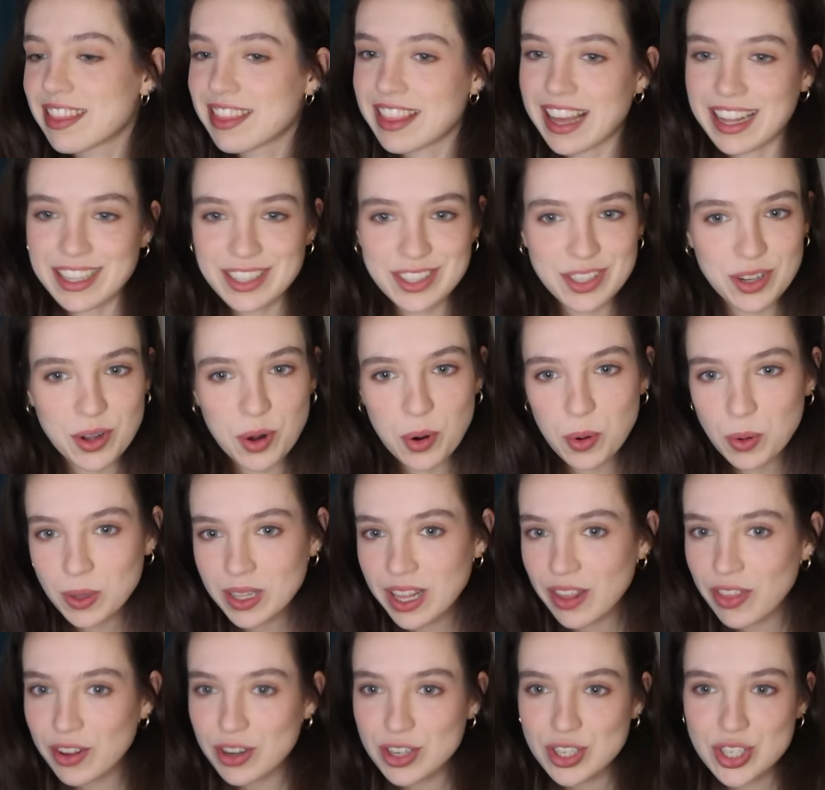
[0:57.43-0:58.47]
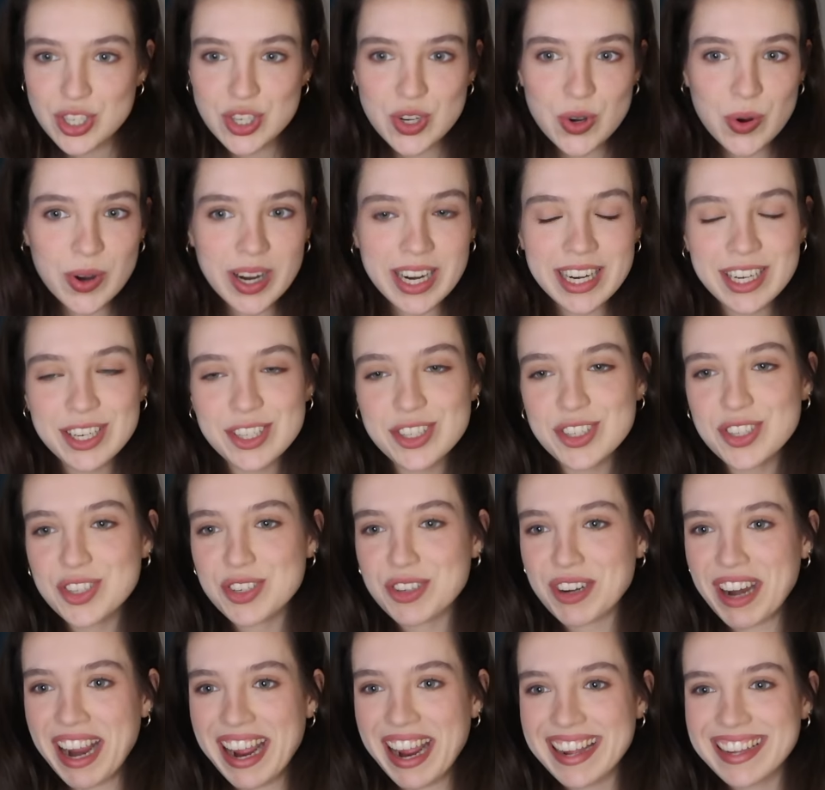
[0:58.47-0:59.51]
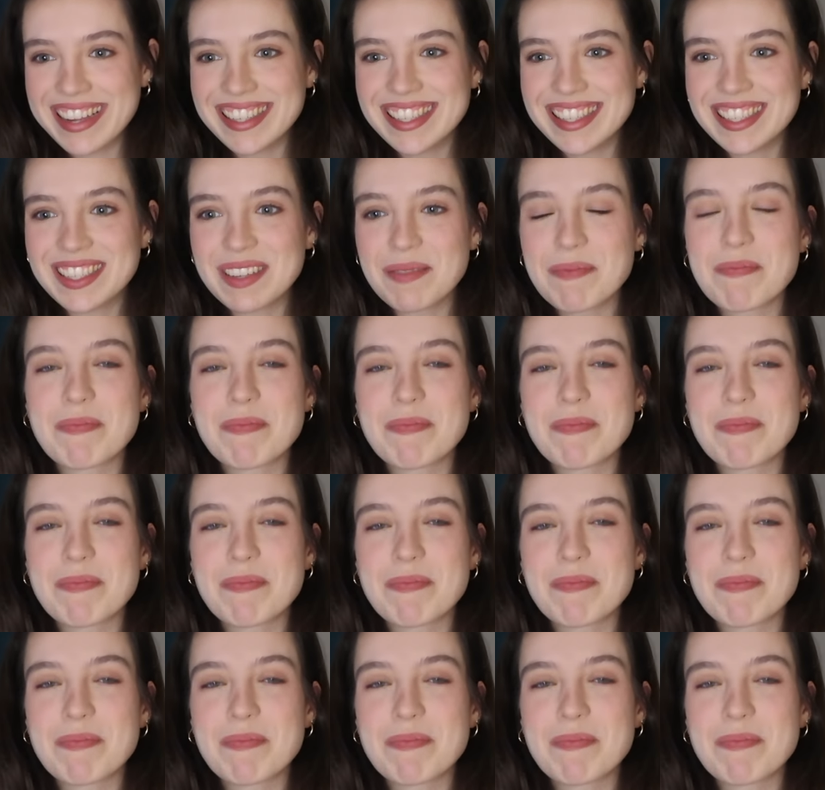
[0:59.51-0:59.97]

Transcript: That's a whole other story and a stress.